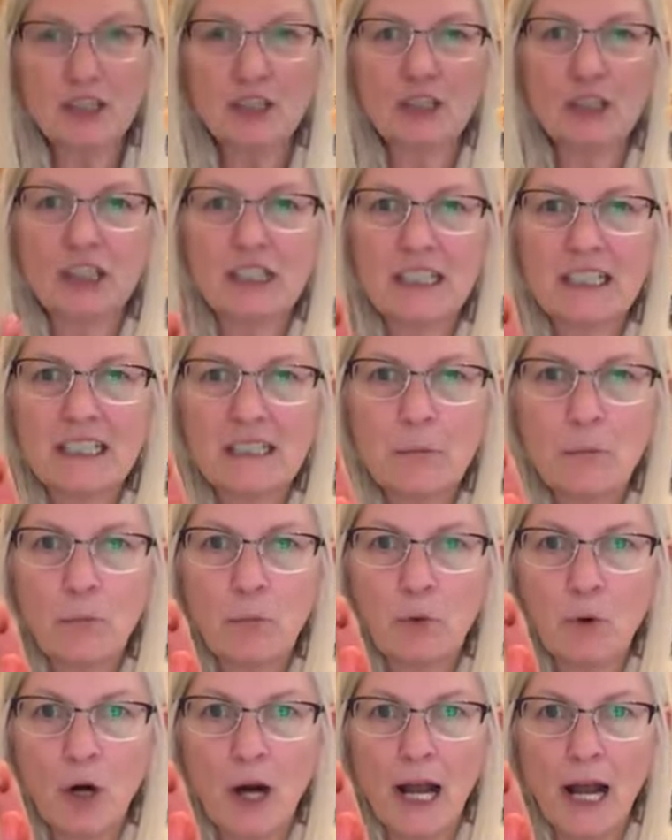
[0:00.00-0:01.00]
to look
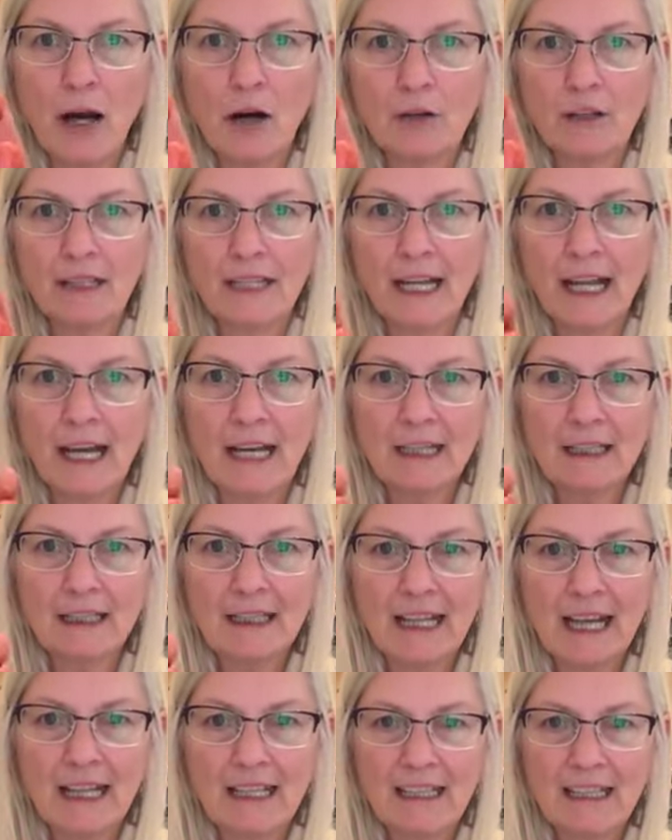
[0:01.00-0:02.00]
brown,
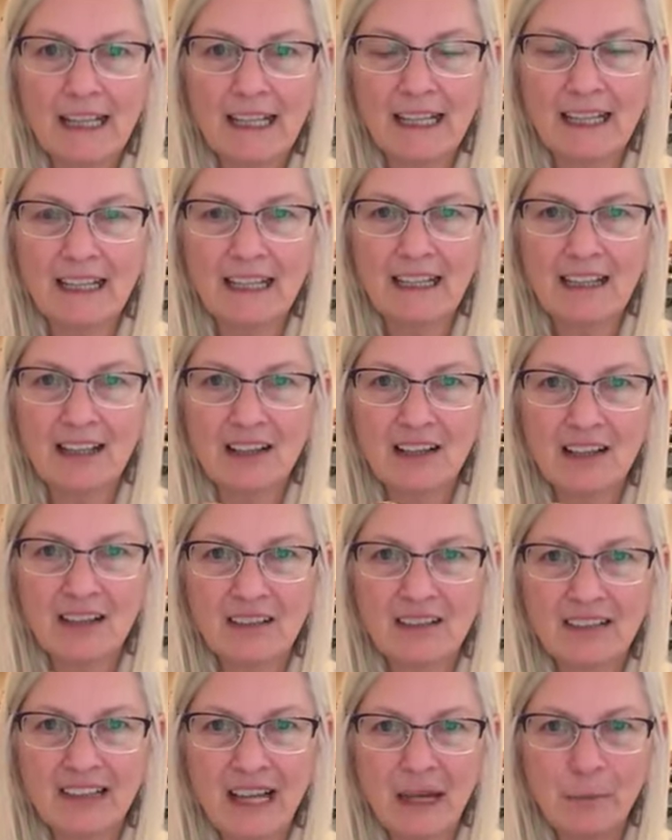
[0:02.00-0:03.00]
not like
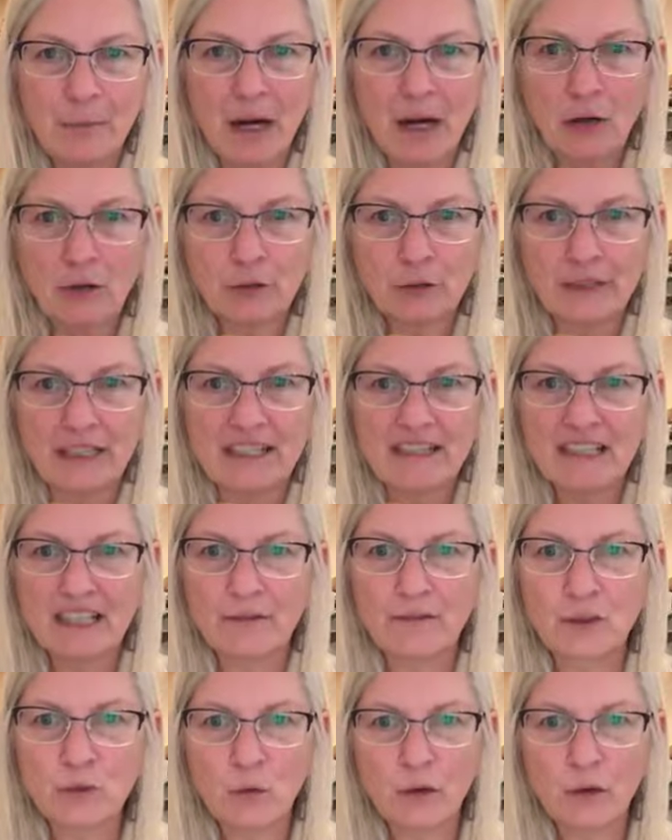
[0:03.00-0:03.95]
that powdery stuff.